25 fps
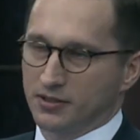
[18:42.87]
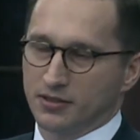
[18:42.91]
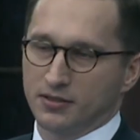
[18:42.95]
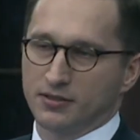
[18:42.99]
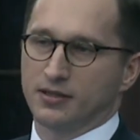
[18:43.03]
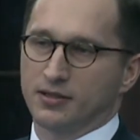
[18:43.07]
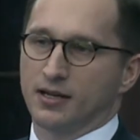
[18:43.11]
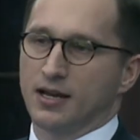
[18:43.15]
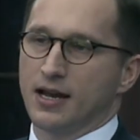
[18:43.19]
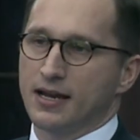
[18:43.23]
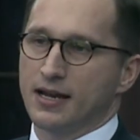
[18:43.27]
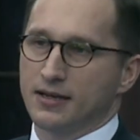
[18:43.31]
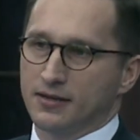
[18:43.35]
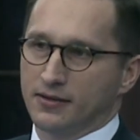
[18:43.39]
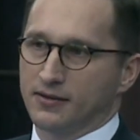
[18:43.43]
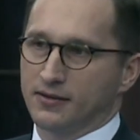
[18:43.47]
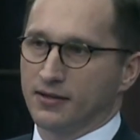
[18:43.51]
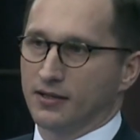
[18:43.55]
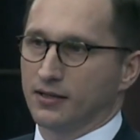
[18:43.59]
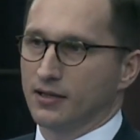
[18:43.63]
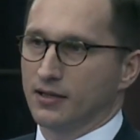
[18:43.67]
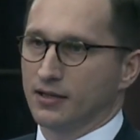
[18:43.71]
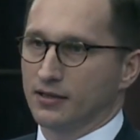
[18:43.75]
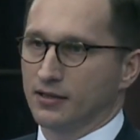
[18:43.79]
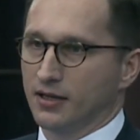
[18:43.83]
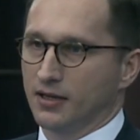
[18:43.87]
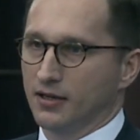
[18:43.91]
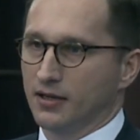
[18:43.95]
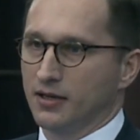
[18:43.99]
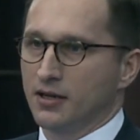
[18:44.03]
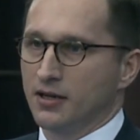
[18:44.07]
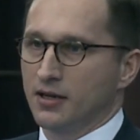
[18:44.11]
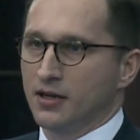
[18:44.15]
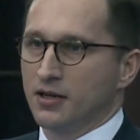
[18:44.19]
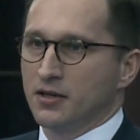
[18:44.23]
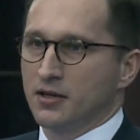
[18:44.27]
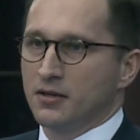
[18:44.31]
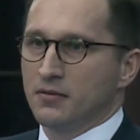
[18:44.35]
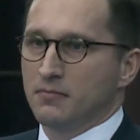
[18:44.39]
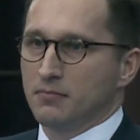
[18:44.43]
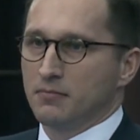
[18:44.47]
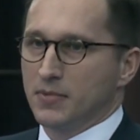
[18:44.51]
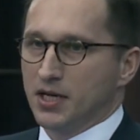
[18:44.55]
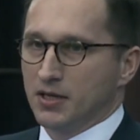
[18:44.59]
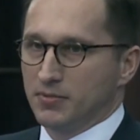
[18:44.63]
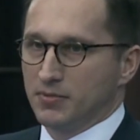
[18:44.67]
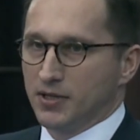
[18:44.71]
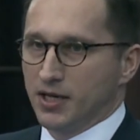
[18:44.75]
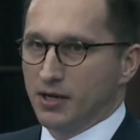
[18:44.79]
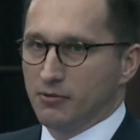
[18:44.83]
Is there anything that they
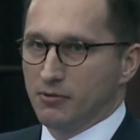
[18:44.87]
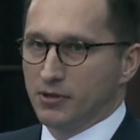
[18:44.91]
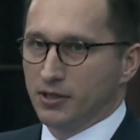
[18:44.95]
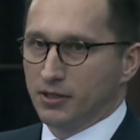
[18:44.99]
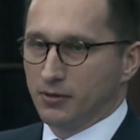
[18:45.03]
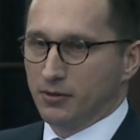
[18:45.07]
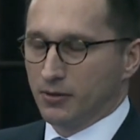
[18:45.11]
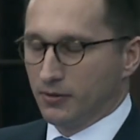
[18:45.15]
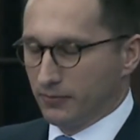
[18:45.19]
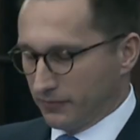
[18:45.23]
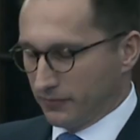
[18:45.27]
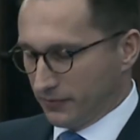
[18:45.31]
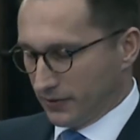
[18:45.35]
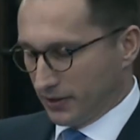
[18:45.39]
may be aware of